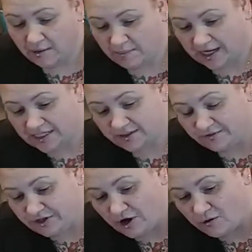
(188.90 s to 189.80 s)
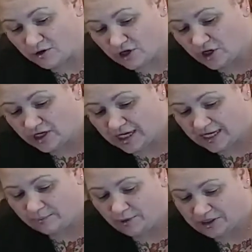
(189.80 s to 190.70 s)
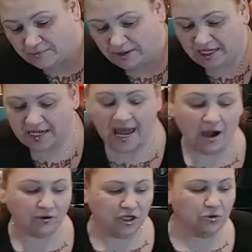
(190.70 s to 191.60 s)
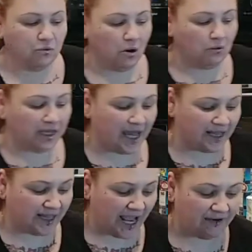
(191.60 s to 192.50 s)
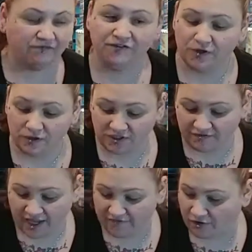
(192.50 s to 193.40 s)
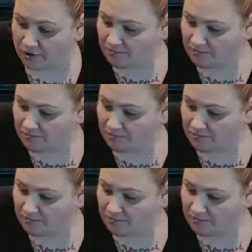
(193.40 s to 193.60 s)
Because if you don't cook it in with the meat now, you won't get that infused flavor.